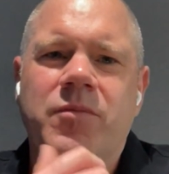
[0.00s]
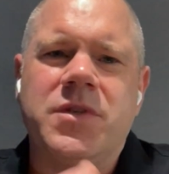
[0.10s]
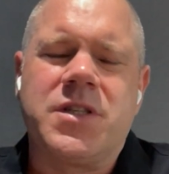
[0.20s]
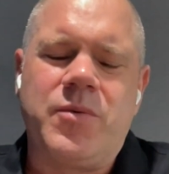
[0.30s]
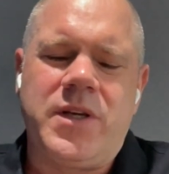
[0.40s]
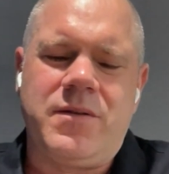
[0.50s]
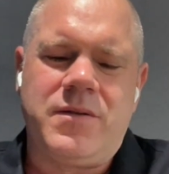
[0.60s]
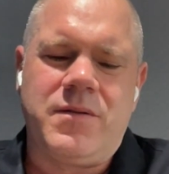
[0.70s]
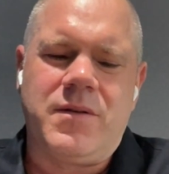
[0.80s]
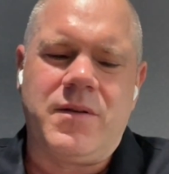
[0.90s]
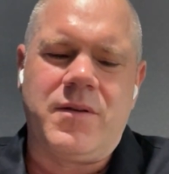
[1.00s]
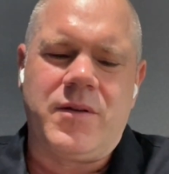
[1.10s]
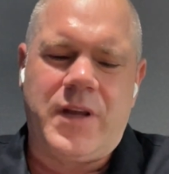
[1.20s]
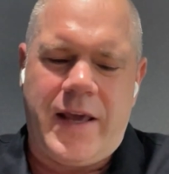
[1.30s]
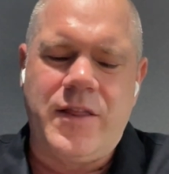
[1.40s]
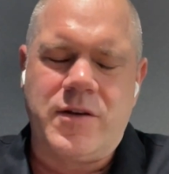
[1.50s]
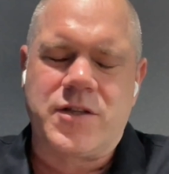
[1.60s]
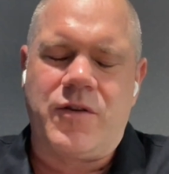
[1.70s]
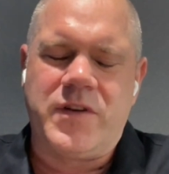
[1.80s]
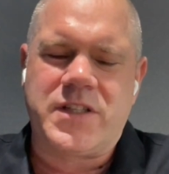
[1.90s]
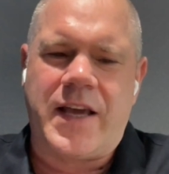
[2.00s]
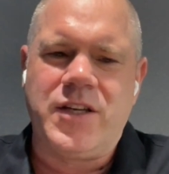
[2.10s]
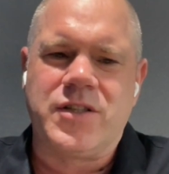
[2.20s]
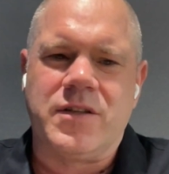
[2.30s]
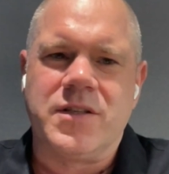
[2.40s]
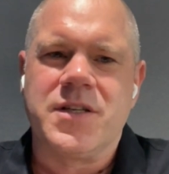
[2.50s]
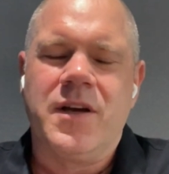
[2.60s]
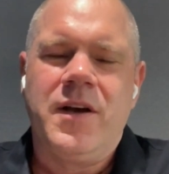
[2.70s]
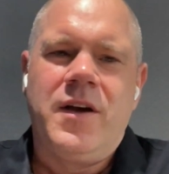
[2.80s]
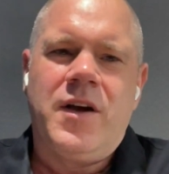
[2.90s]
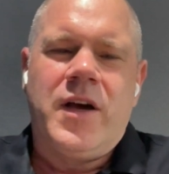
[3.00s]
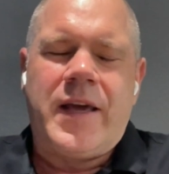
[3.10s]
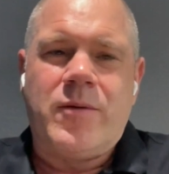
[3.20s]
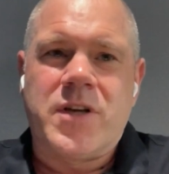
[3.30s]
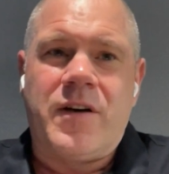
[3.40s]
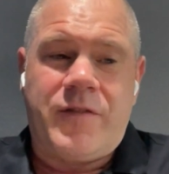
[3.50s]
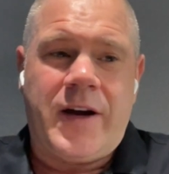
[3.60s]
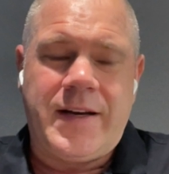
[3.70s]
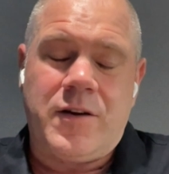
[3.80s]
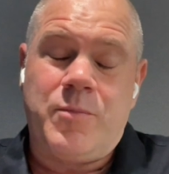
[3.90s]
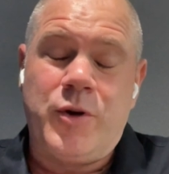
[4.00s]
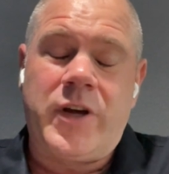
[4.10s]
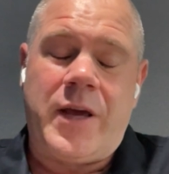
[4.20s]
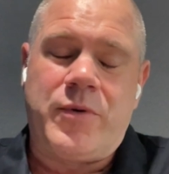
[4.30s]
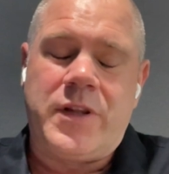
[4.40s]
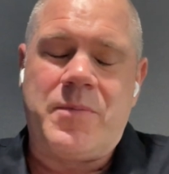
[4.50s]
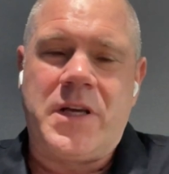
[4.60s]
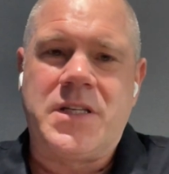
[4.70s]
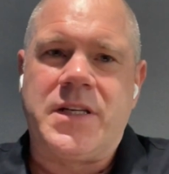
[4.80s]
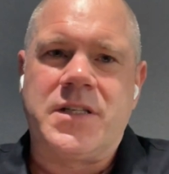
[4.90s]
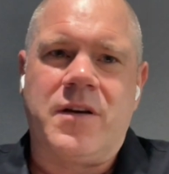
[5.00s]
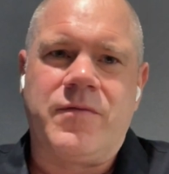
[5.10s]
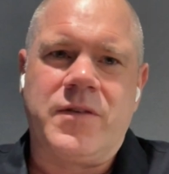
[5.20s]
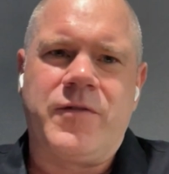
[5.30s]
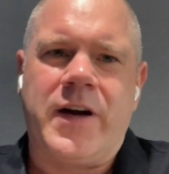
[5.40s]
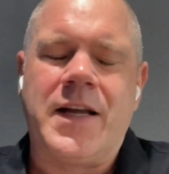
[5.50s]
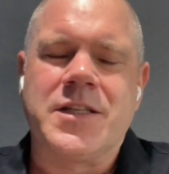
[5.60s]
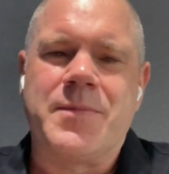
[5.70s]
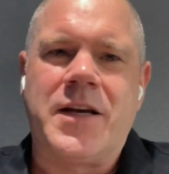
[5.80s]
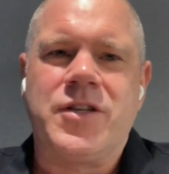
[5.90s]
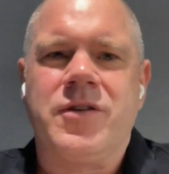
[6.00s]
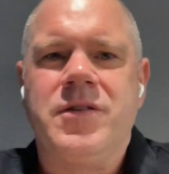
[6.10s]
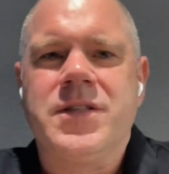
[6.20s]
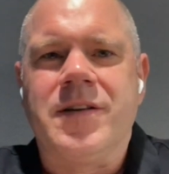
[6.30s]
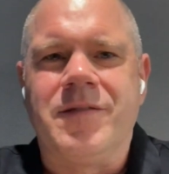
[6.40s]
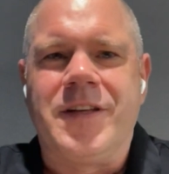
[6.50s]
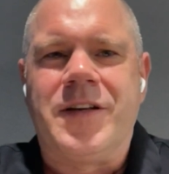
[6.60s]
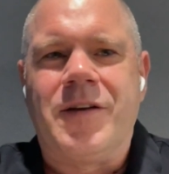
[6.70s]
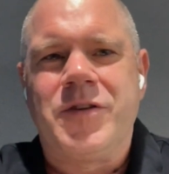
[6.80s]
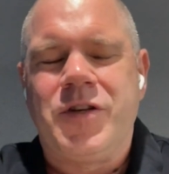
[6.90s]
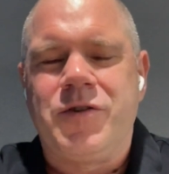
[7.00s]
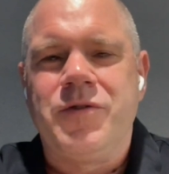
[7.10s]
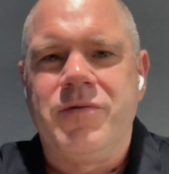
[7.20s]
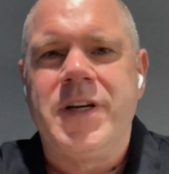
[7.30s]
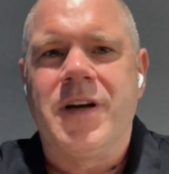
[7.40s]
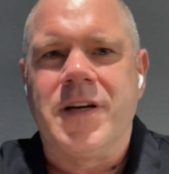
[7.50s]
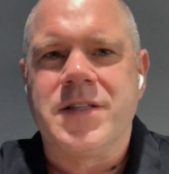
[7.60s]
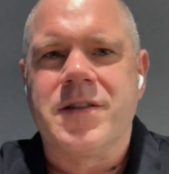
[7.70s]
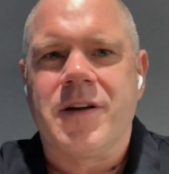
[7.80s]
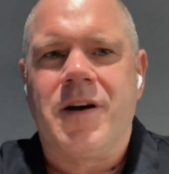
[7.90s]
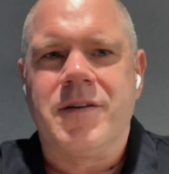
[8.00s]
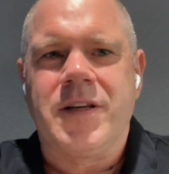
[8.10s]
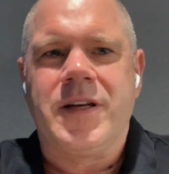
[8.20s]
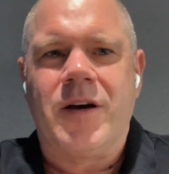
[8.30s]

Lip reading: So in those conversations, it was our bookkeeper in the business, our finance manager, who said, you do realize that our